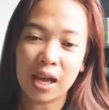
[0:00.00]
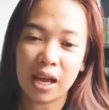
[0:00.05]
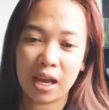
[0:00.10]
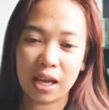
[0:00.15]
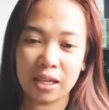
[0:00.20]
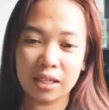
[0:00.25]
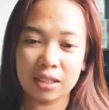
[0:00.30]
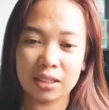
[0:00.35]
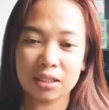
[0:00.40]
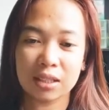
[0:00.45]

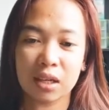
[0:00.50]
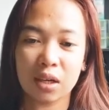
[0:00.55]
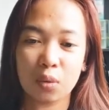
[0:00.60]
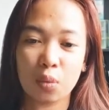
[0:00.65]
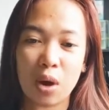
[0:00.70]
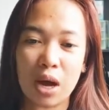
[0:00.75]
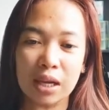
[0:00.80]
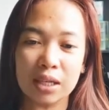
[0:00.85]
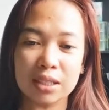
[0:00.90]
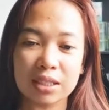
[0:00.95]
And the third
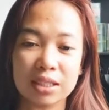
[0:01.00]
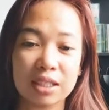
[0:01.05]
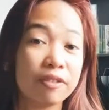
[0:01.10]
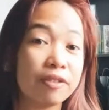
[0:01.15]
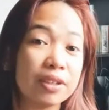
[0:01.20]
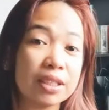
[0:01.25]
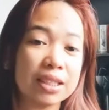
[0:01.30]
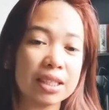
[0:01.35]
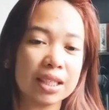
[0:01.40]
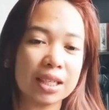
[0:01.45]
one is the
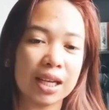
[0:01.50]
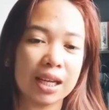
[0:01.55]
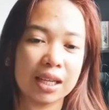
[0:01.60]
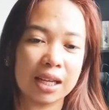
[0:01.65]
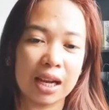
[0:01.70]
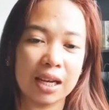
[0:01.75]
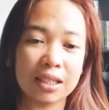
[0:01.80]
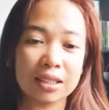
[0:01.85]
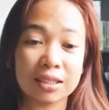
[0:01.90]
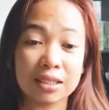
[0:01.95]
physical
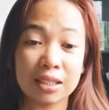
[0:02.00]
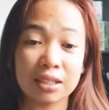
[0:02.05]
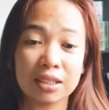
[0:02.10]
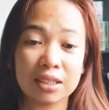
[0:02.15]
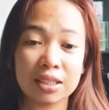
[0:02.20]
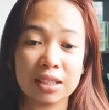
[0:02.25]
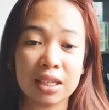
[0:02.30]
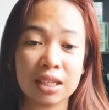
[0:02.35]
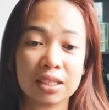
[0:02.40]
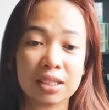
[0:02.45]

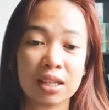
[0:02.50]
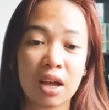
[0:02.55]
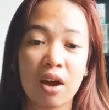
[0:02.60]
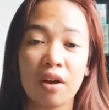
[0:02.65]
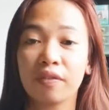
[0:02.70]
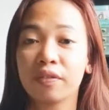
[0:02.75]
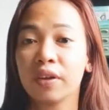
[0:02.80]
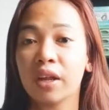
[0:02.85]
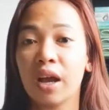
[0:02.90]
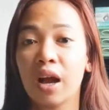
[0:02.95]
characteristics
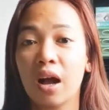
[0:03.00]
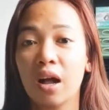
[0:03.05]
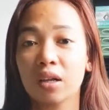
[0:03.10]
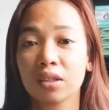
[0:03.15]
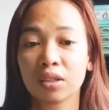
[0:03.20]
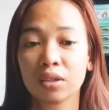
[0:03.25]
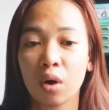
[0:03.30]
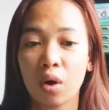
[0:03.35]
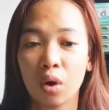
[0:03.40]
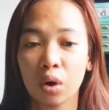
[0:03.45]
of the
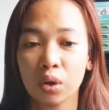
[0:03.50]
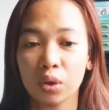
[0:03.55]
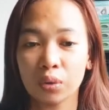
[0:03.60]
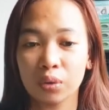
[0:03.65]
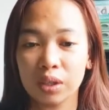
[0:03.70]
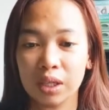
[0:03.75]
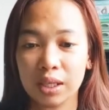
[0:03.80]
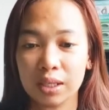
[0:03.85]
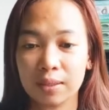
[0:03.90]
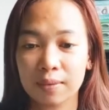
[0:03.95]
household
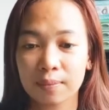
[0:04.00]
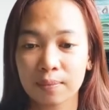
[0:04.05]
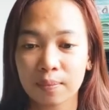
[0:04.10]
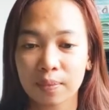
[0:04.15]
unit.